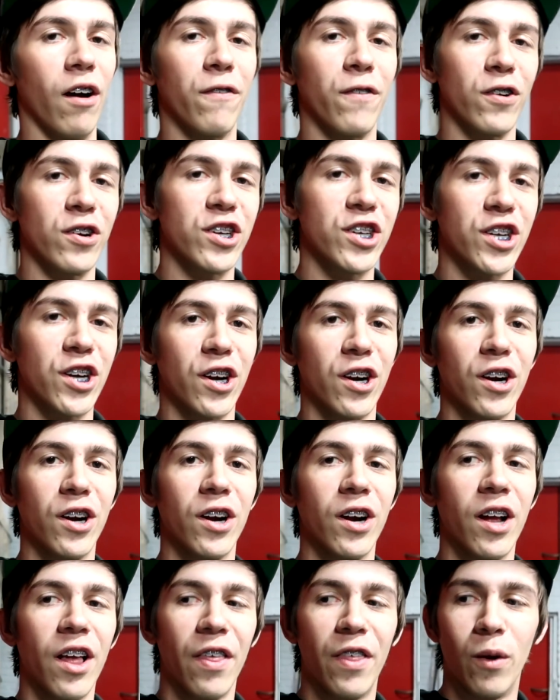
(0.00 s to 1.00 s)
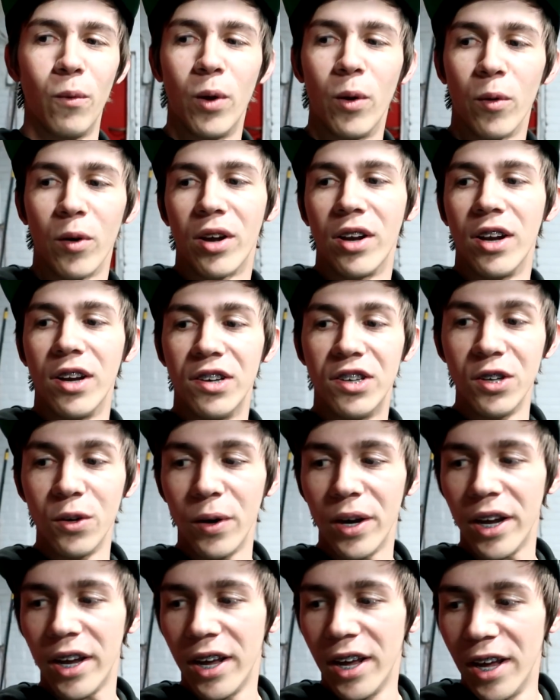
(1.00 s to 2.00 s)
for sure that we were gonna
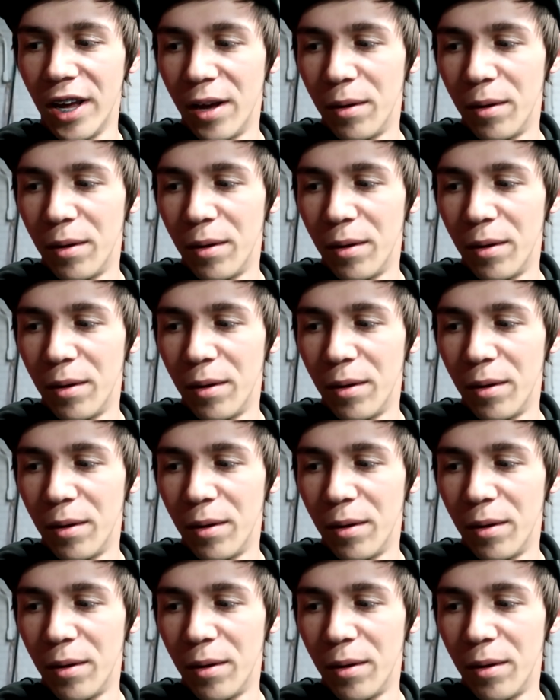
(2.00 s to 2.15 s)
do it,